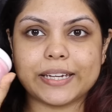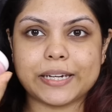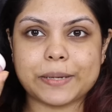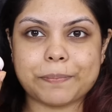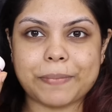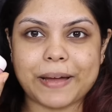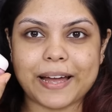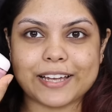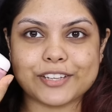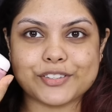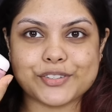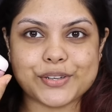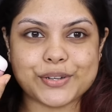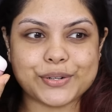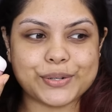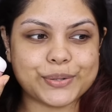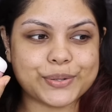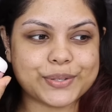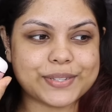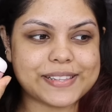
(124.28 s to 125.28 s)
inner packaging
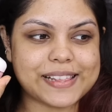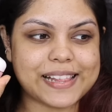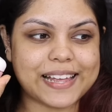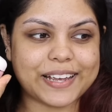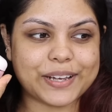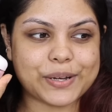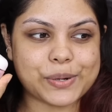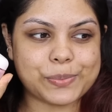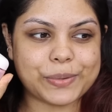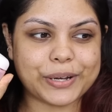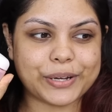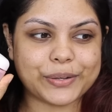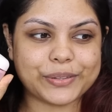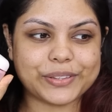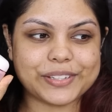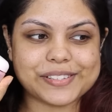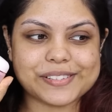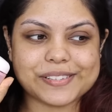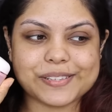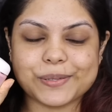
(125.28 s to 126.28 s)
looks like. Oh my
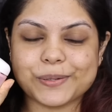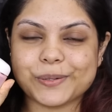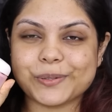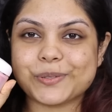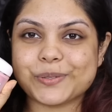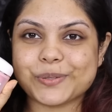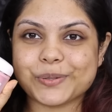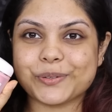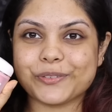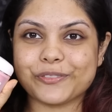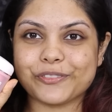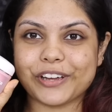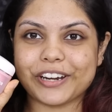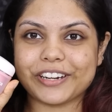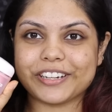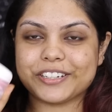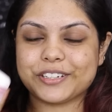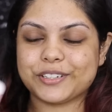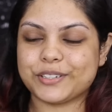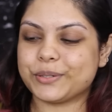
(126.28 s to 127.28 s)
god, this looks so
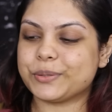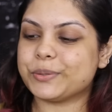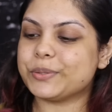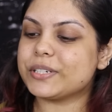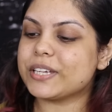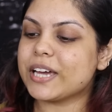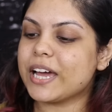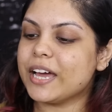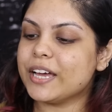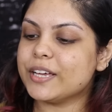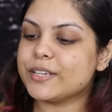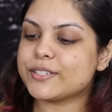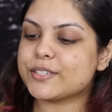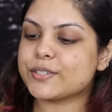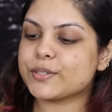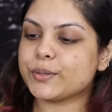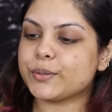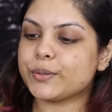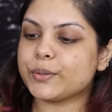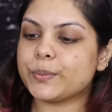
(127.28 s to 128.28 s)
very cute.
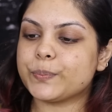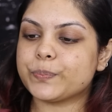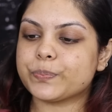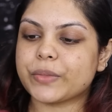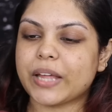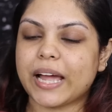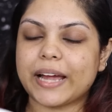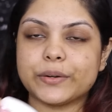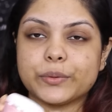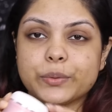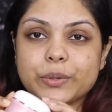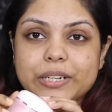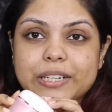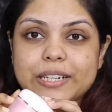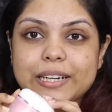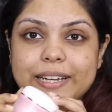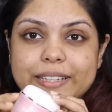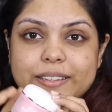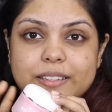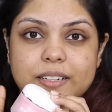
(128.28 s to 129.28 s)
So I really
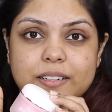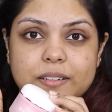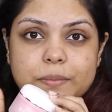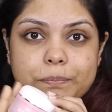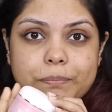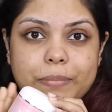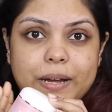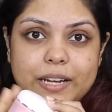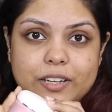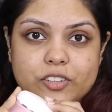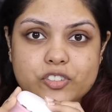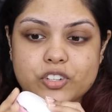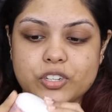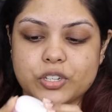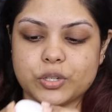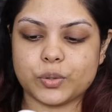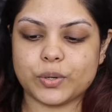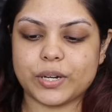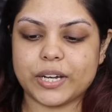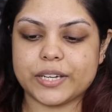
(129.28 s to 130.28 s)
like the
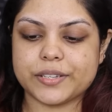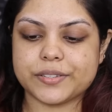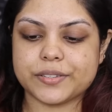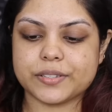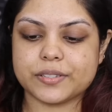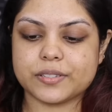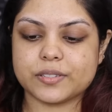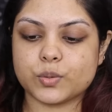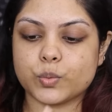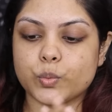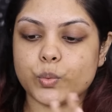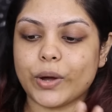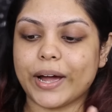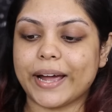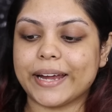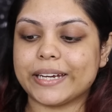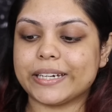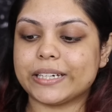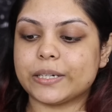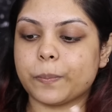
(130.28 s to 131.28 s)
packaging, you guys. It's
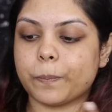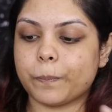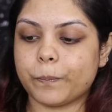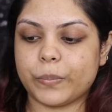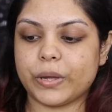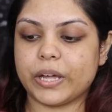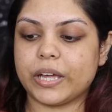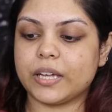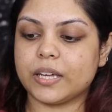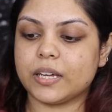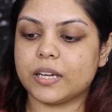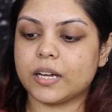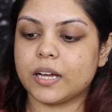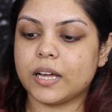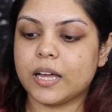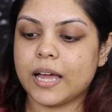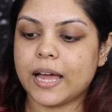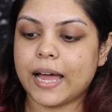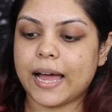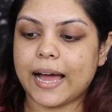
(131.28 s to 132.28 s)
white, pink,
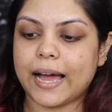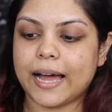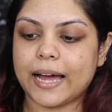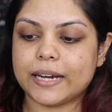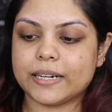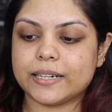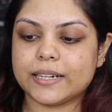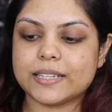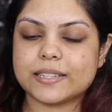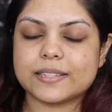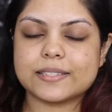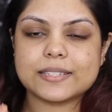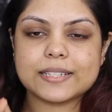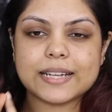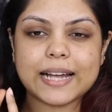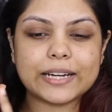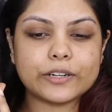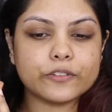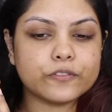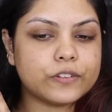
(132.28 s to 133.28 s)
and it's
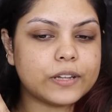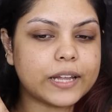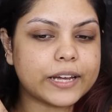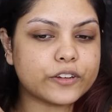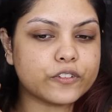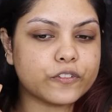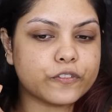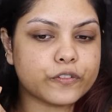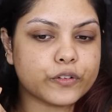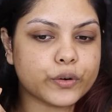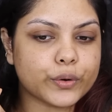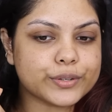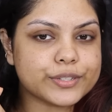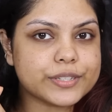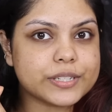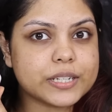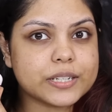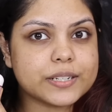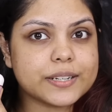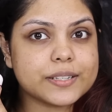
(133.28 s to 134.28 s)
kind of like
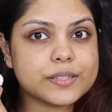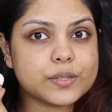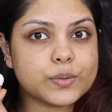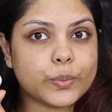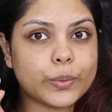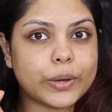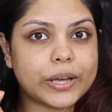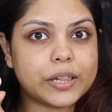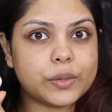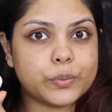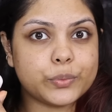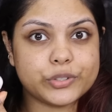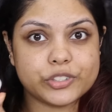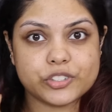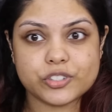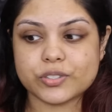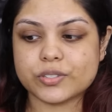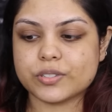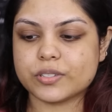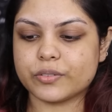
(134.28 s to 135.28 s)
frosted as well,
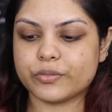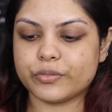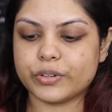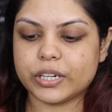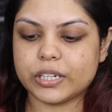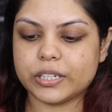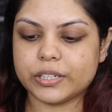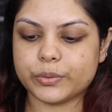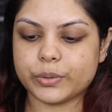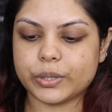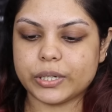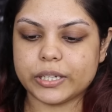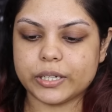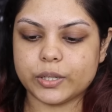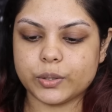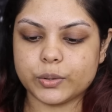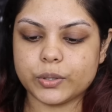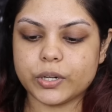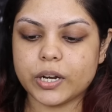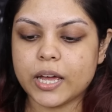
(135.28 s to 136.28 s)
which is really
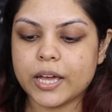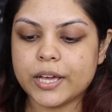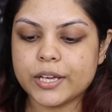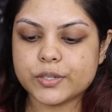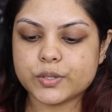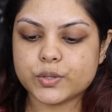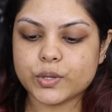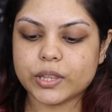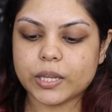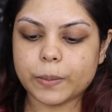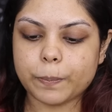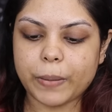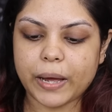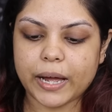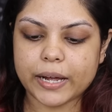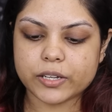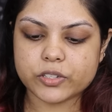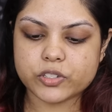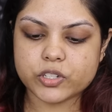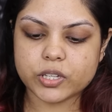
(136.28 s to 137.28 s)
good. So in the
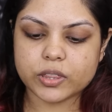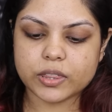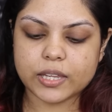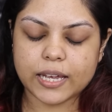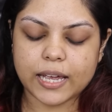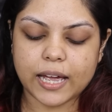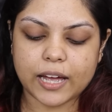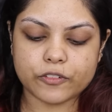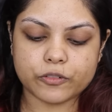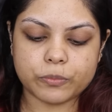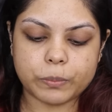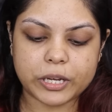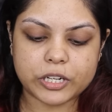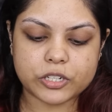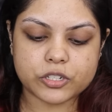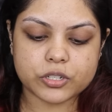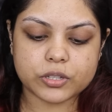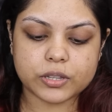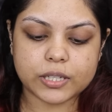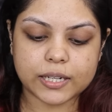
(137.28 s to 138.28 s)
packaging they have
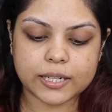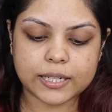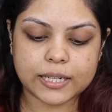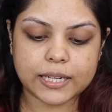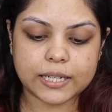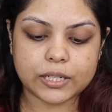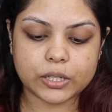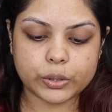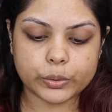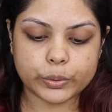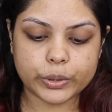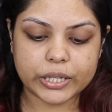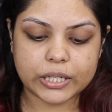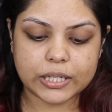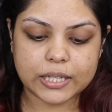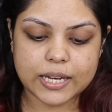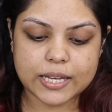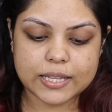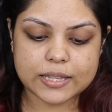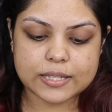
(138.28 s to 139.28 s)
mentioned the key
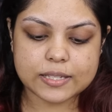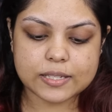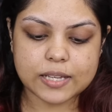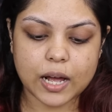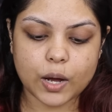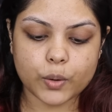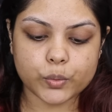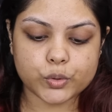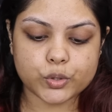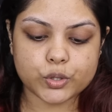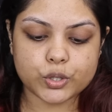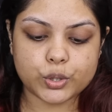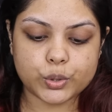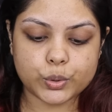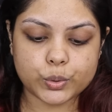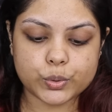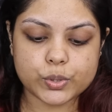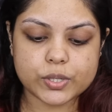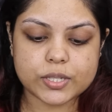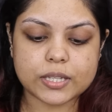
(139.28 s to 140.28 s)
ingredients, how to
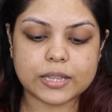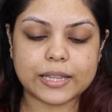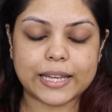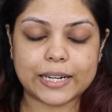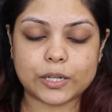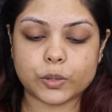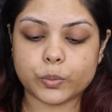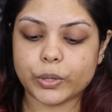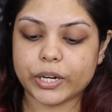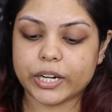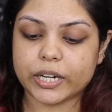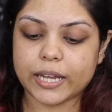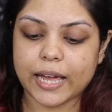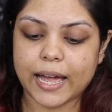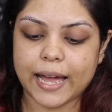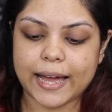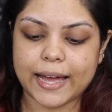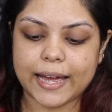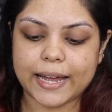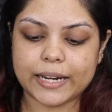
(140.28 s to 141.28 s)
use, net weight,
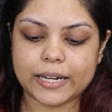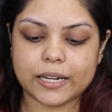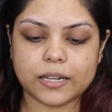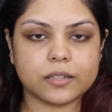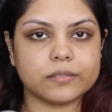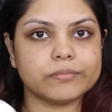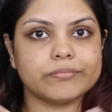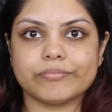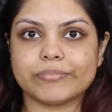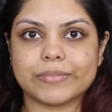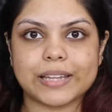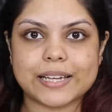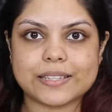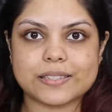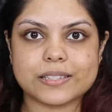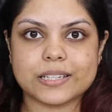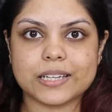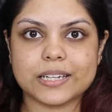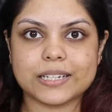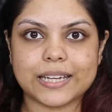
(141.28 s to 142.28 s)
and
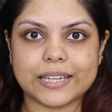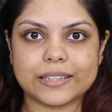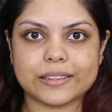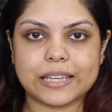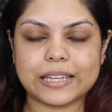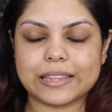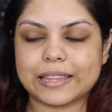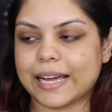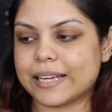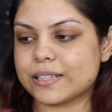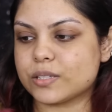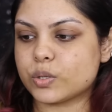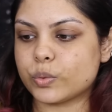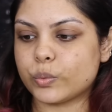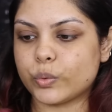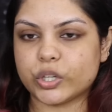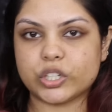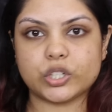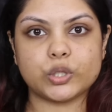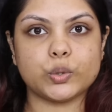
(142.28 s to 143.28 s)
that's it. I think that's
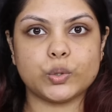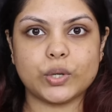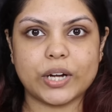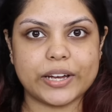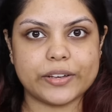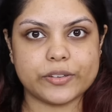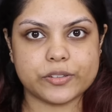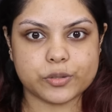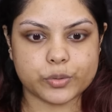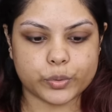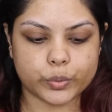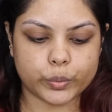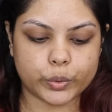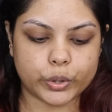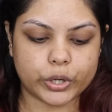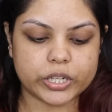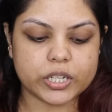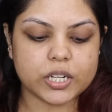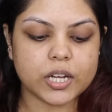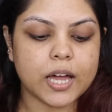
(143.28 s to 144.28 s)
what you guys
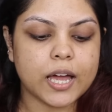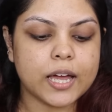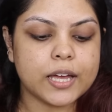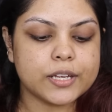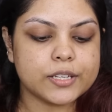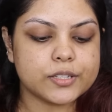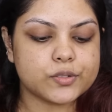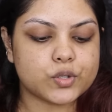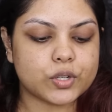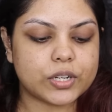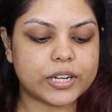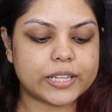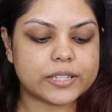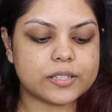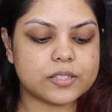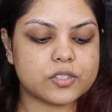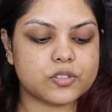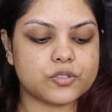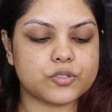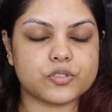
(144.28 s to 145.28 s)
want. So
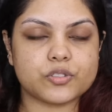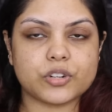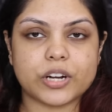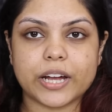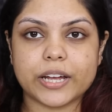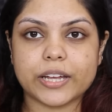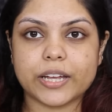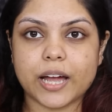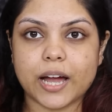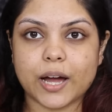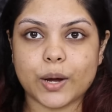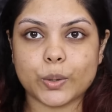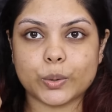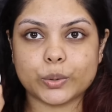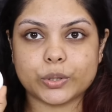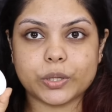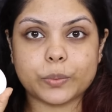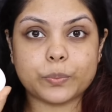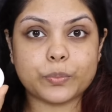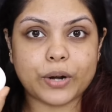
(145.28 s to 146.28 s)
let's try
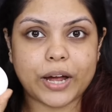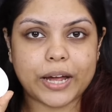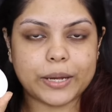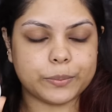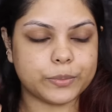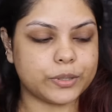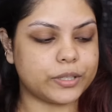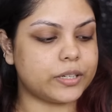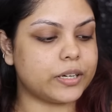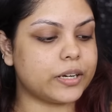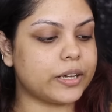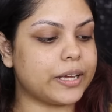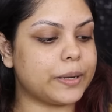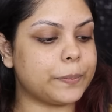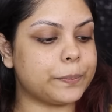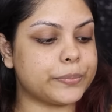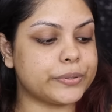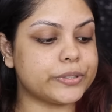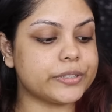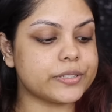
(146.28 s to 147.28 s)
out the primer
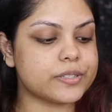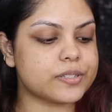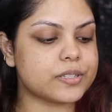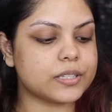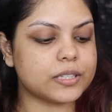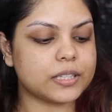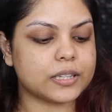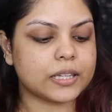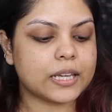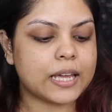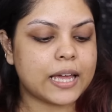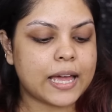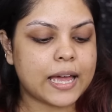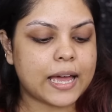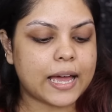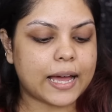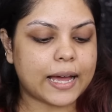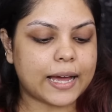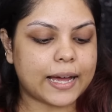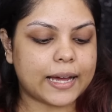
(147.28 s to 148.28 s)
in person.
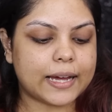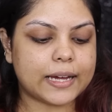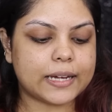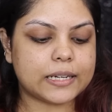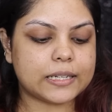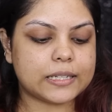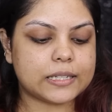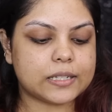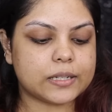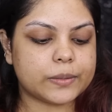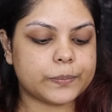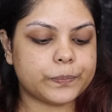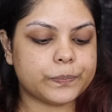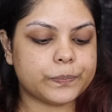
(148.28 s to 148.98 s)
And